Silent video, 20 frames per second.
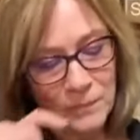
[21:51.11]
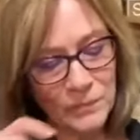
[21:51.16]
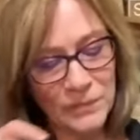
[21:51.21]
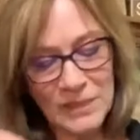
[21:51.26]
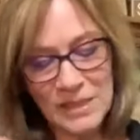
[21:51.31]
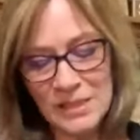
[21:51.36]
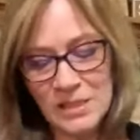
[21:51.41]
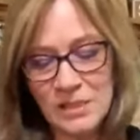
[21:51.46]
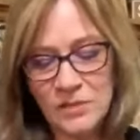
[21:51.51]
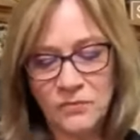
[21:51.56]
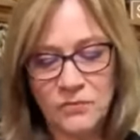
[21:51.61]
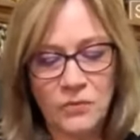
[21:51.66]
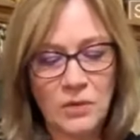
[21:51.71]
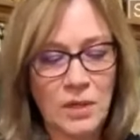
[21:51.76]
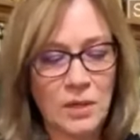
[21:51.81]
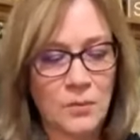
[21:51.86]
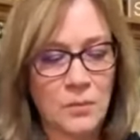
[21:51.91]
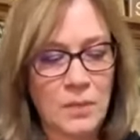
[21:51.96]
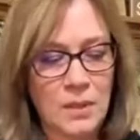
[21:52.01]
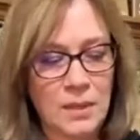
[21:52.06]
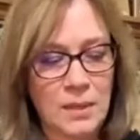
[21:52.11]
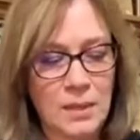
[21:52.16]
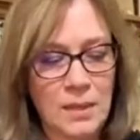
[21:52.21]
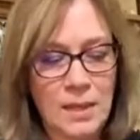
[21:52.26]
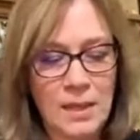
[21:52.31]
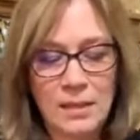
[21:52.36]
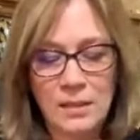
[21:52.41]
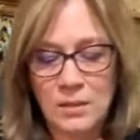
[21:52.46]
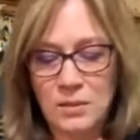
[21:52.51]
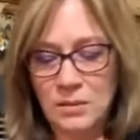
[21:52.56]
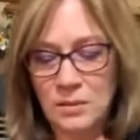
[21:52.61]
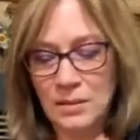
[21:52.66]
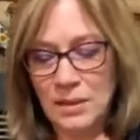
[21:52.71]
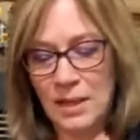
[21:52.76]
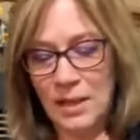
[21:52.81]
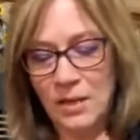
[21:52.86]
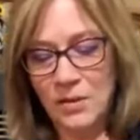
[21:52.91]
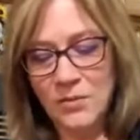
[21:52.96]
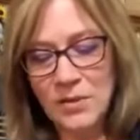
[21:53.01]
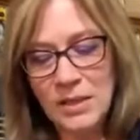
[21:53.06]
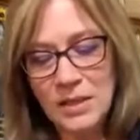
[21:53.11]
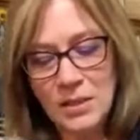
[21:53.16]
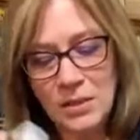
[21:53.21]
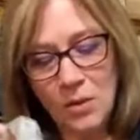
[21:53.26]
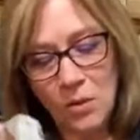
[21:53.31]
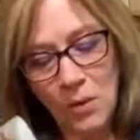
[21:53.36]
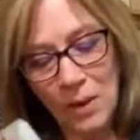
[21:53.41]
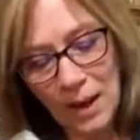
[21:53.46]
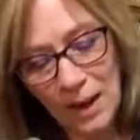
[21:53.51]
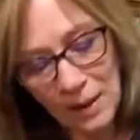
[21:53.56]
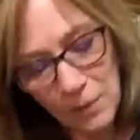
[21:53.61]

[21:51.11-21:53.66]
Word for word: this front one, I, I already know.